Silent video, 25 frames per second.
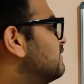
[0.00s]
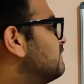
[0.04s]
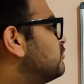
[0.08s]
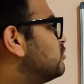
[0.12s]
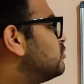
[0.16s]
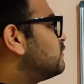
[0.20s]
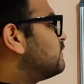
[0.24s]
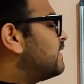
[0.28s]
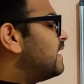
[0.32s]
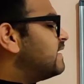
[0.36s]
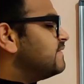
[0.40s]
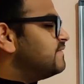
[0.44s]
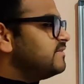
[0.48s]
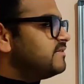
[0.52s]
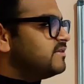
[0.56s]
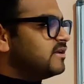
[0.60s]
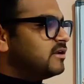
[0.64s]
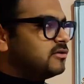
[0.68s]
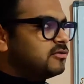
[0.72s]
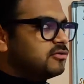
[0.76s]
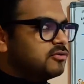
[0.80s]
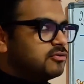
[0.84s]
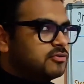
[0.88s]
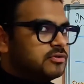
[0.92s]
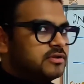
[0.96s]
level of
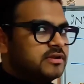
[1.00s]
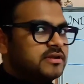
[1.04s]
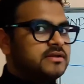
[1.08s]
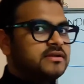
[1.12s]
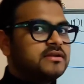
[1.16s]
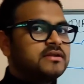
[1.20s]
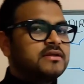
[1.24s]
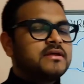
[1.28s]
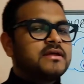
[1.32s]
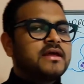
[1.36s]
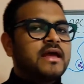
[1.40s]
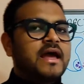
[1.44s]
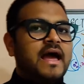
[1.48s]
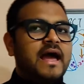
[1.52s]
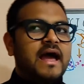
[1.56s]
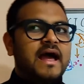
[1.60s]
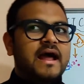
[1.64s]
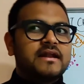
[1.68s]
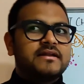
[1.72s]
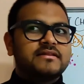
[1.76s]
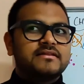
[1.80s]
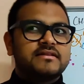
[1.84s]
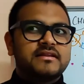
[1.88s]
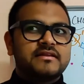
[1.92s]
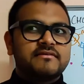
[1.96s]
acetylcholine,
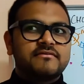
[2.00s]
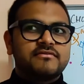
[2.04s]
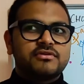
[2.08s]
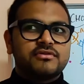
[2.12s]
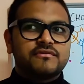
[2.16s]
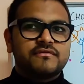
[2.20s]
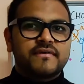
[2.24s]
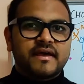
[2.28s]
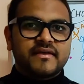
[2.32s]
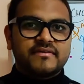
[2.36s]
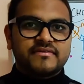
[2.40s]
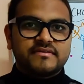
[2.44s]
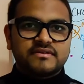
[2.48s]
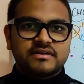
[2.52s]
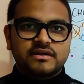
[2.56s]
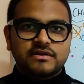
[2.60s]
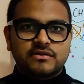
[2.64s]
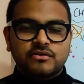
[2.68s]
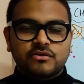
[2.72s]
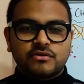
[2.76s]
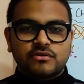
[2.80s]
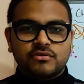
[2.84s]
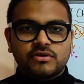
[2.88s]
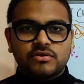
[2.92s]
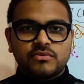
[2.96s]
and the level of
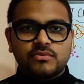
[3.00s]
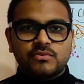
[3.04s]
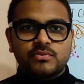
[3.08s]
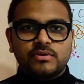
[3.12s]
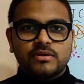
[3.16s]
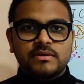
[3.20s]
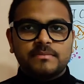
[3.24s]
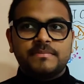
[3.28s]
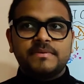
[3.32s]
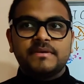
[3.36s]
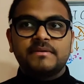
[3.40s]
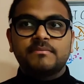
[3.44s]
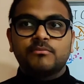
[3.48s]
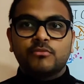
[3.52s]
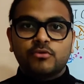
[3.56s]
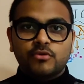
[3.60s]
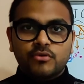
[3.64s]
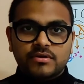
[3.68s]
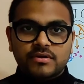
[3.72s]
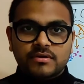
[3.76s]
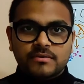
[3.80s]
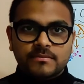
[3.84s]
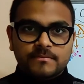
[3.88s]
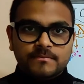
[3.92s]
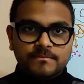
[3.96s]
acetylcholine will be
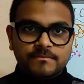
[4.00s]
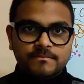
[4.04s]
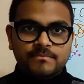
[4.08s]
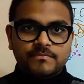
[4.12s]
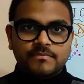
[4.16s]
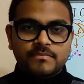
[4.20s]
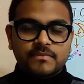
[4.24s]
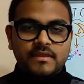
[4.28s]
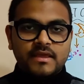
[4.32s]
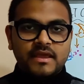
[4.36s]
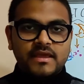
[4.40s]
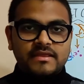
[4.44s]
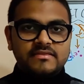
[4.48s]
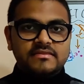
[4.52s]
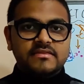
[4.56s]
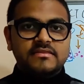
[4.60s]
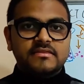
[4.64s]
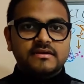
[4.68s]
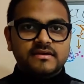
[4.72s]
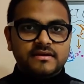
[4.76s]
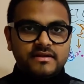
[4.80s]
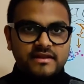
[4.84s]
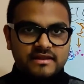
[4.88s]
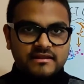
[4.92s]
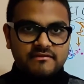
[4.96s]
more
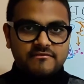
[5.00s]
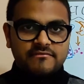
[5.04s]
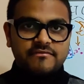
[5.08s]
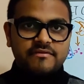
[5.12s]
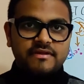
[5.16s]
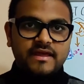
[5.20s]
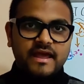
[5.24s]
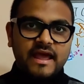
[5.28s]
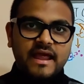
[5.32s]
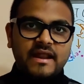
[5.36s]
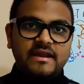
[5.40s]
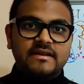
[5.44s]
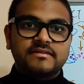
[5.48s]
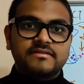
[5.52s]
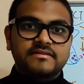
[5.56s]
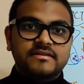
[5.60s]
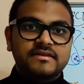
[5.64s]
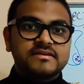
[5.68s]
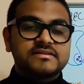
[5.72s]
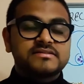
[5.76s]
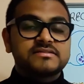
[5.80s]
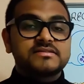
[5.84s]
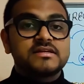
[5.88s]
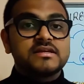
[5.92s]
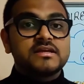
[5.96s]
in the cleft, and
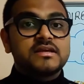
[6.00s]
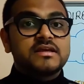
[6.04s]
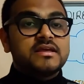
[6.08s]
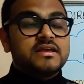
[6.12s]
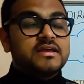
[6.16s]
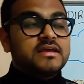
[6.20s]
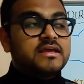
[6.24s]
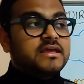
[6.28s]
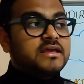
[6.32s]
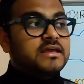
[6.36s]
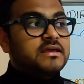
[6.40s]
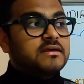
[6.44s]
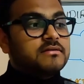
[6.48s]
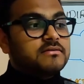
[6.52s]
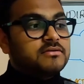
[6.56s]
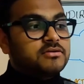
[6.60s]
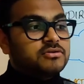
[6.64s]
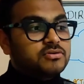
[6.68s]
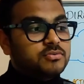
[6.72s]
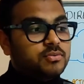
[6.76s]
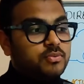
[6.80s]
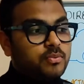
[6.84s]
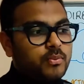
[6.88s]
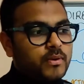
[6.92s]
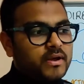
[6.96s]
thus
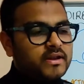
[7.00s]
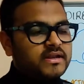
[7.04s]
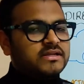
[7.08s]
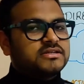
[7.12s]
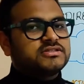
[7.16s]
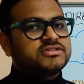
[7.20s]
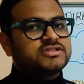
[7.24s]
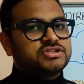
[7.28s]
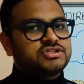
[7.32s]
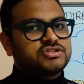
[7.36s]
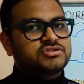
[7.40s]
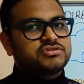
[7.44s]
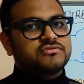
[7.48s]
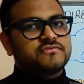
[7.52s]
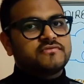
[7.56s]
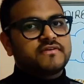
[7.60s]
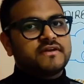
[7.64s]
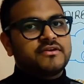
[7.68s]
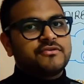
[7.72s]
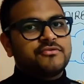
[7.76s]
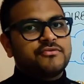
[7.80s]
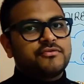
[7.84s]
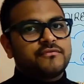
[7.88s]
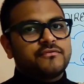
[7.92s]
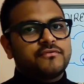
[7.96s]
one injection of
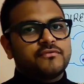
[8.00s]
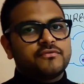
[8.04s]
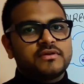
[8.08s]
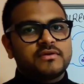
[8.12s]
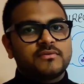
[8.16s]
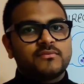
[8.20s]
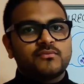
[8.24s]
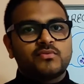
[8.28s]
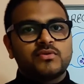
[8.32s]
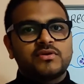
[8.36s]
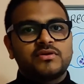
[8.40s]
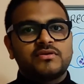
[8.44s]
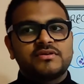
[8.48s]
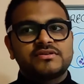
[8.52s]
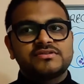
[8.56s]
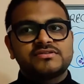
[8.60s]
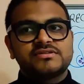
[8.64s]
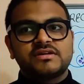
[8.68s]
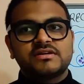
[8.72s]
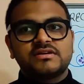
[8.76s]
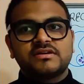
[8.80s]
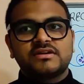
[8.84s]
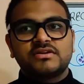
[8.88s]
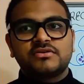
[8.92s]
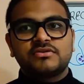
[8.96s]
eindrophonium will
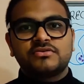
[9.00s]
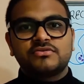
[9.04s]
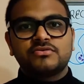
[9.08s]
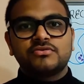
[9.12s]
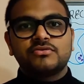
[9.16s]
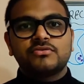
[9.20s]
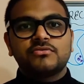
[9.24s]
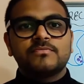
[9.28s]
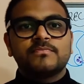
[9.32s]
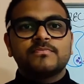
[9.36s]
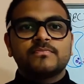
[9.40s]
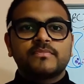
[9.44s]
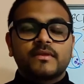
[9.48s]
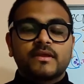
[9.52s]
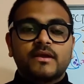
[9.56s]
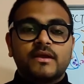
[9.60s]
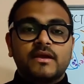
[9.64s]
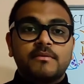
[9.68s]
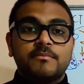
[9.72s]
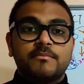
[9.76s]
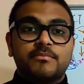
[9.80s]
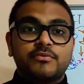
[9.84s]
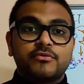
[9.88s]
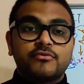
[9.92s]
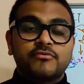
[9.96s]
result into
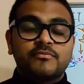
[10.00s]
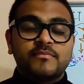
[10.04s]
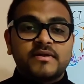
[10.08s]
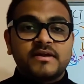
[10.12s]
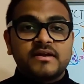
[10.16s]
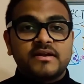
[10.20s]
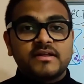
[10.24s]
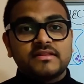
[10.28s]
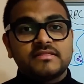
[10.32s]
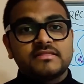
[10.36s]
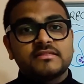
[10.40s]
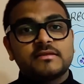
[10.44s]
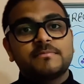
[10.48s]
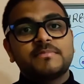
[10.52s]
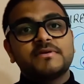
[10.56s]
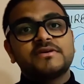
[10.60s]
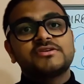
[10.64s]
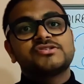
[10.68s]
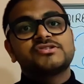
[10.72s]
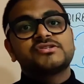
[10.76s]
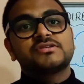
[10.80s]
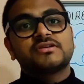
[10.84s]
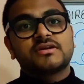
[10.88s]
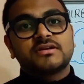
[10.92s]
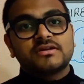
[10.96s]
improvement in the
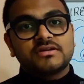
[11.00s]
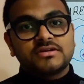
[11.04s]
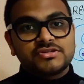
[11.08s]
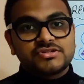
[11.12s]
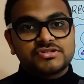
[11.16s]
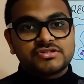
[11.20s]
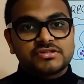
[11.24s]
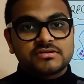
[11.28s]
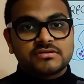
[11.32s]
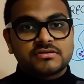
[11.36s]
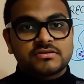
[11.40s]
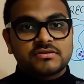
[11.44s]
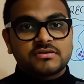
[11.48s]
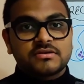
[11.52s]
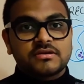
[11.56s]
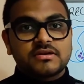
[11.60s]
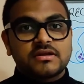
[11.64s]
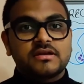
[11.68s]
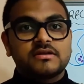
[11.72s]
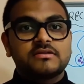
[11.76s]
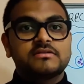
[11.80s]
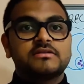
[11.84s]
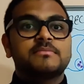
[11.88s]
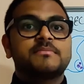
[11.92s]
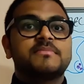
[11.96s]
patient condition.
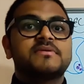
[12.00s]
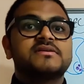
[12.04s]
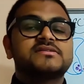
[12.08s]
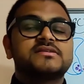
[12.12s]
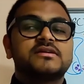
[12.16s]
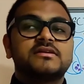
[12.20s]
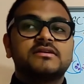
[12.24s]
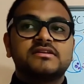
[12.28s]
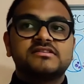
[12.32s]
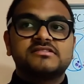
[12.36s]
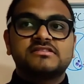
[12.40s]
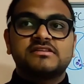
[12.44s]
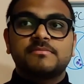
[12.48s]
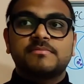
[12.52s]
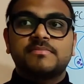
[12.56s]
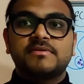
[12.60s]
The muscle